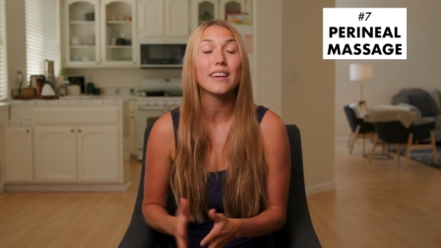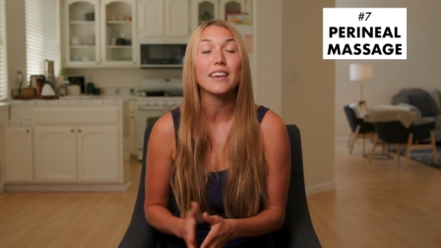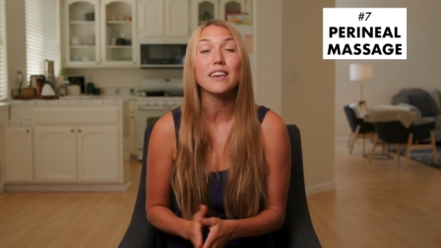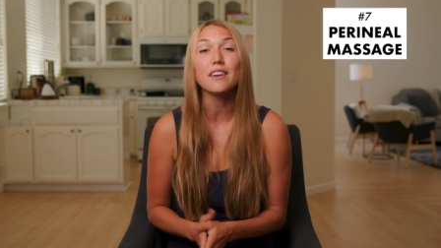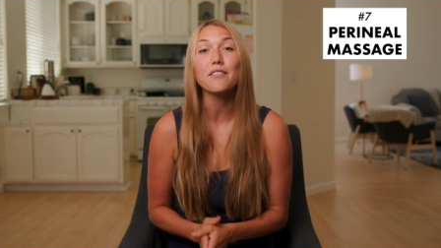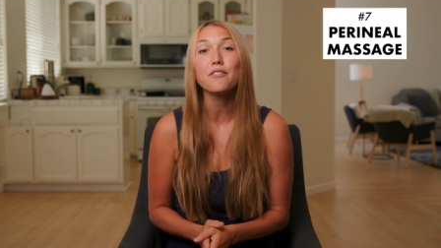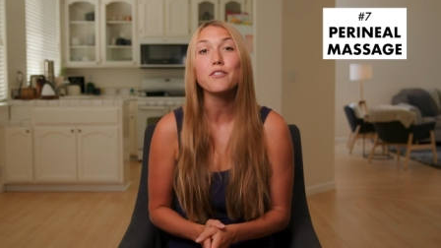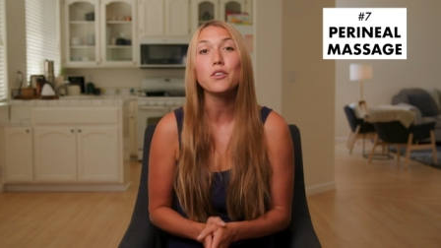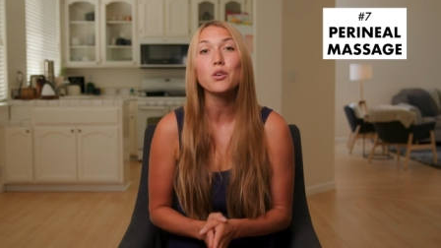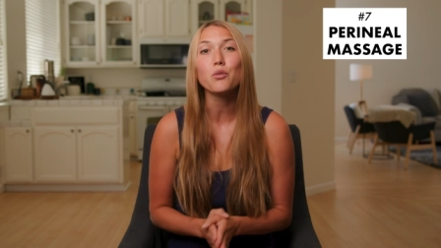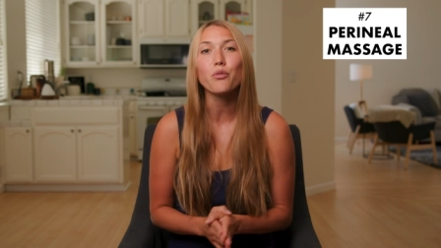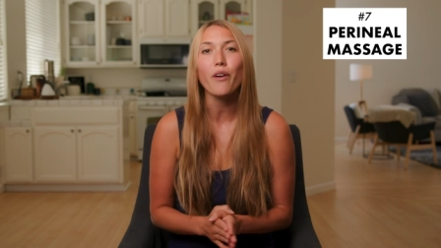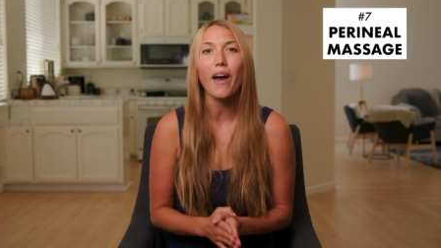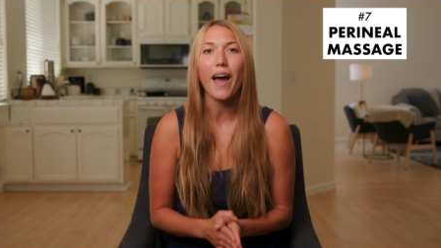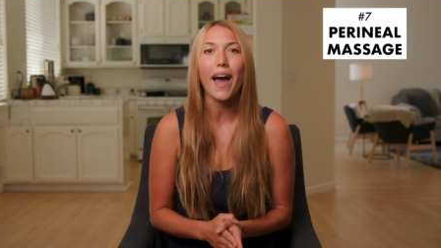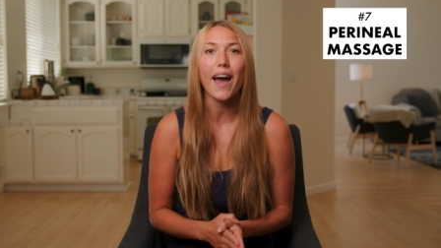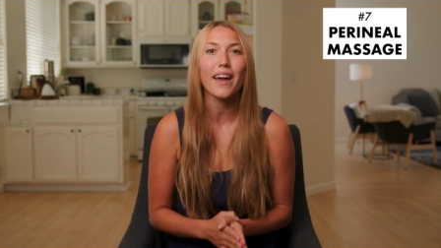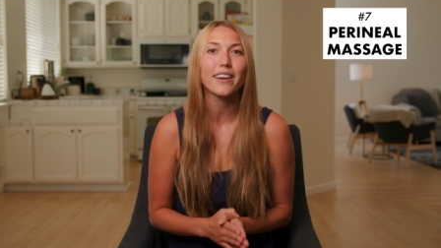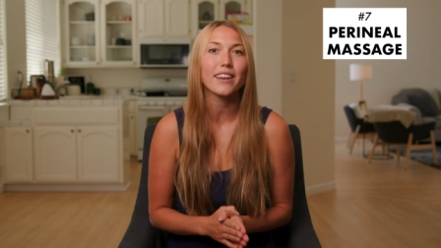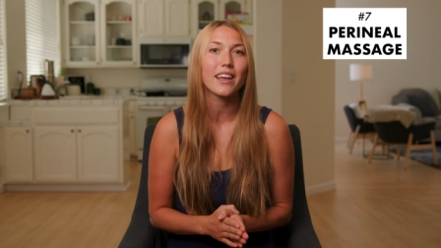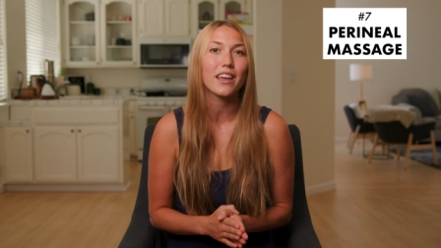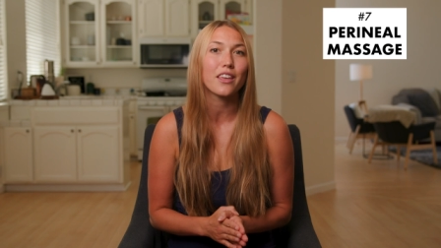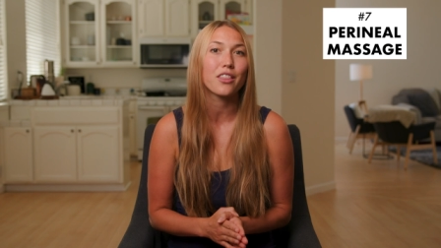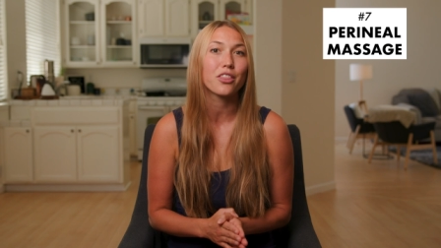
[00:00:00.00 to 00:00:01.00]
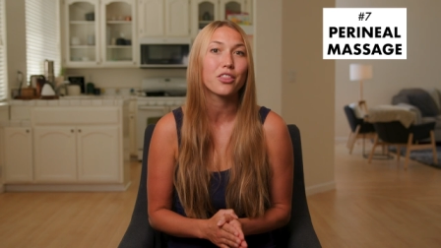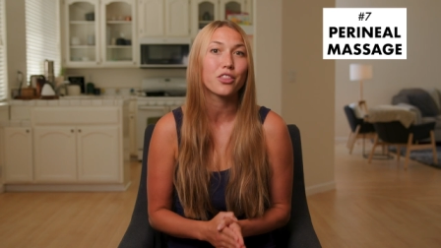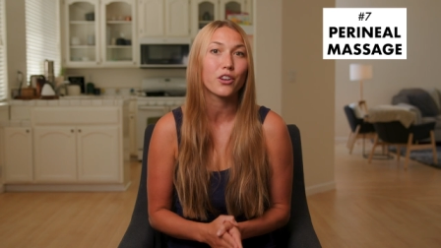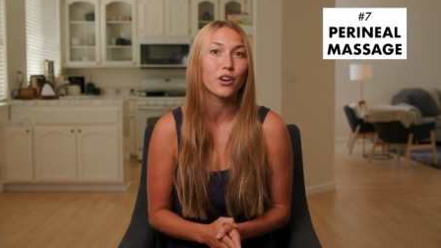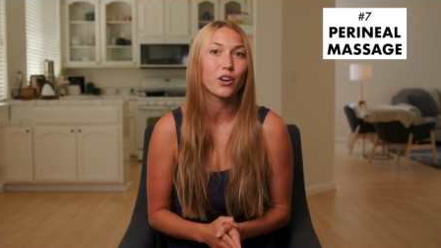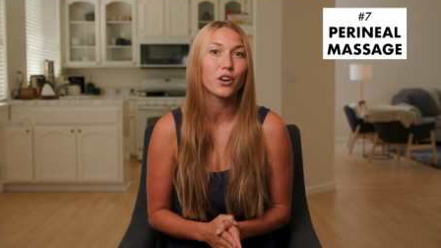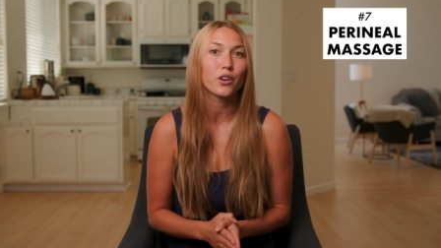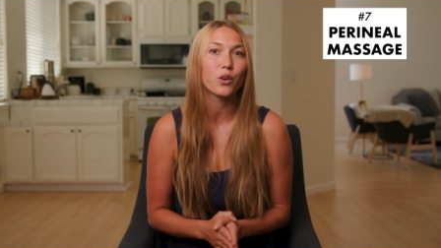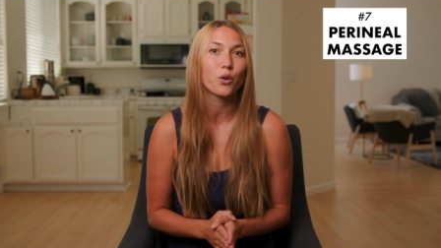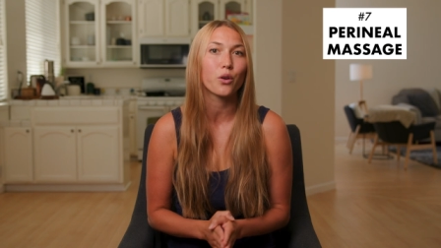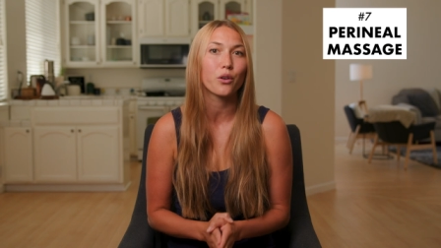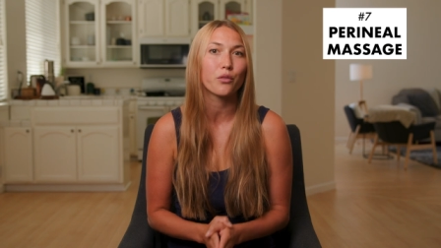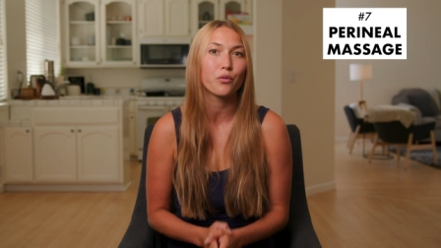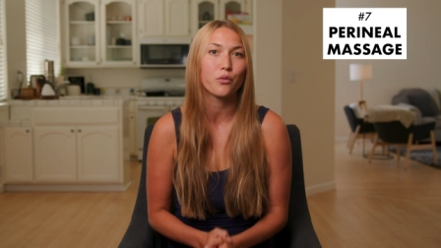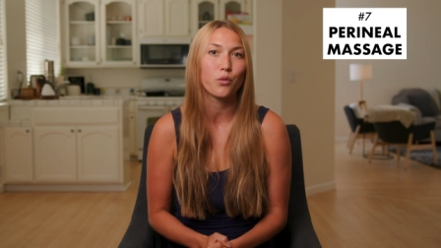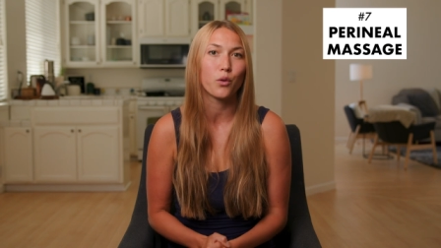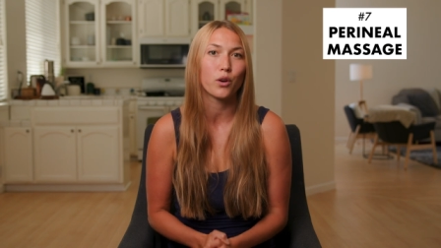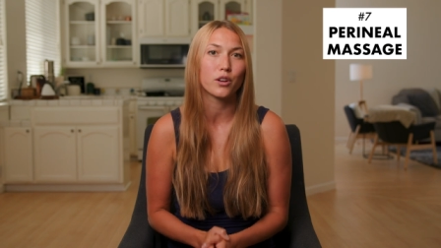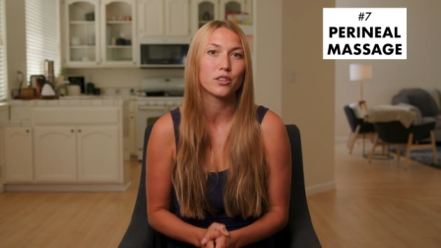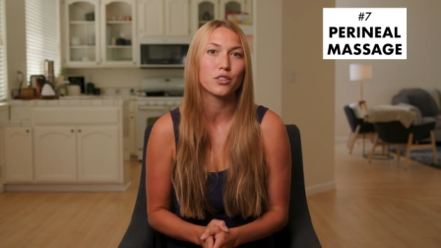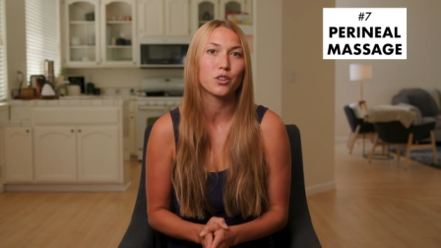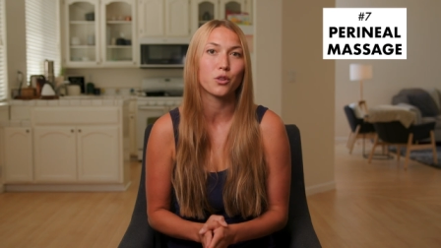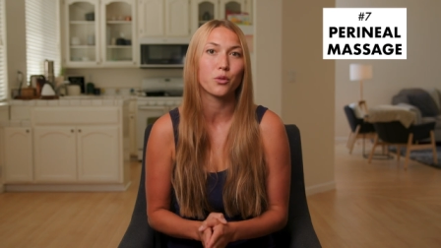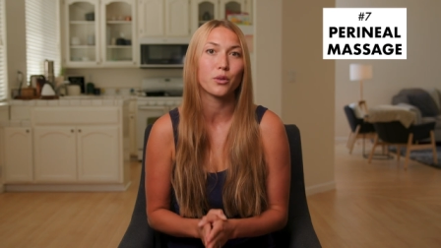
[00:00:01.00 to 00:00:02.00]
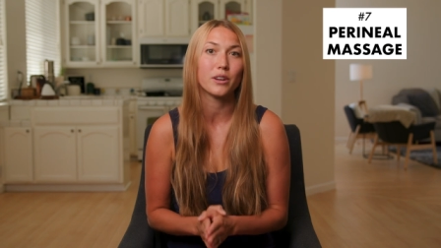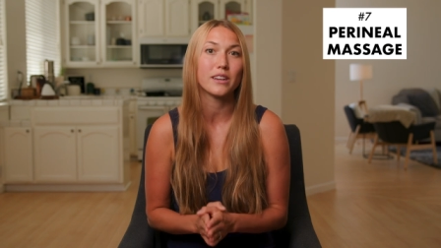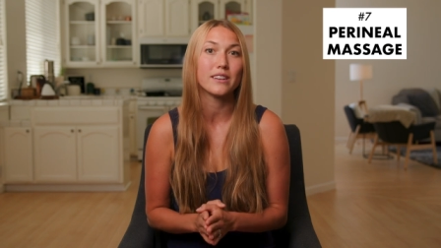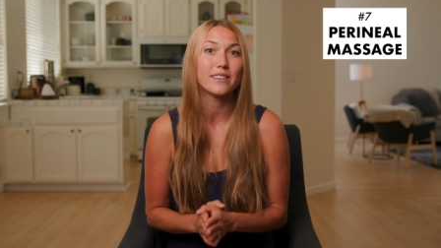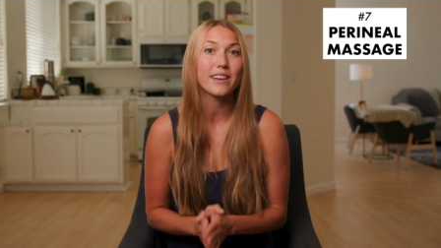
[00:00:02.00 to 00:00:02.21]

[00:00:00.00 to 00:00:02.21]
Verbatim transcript: if you've had a third or fourth degree